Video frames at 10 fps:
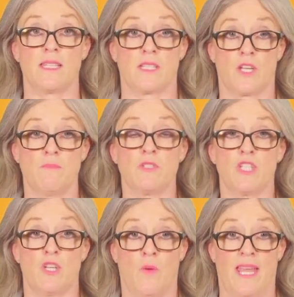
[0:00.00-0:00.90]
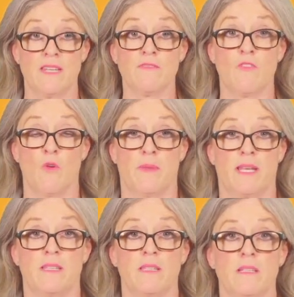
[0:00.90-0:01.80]
to come to you
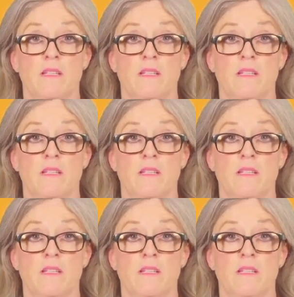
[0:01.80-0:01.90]
informally,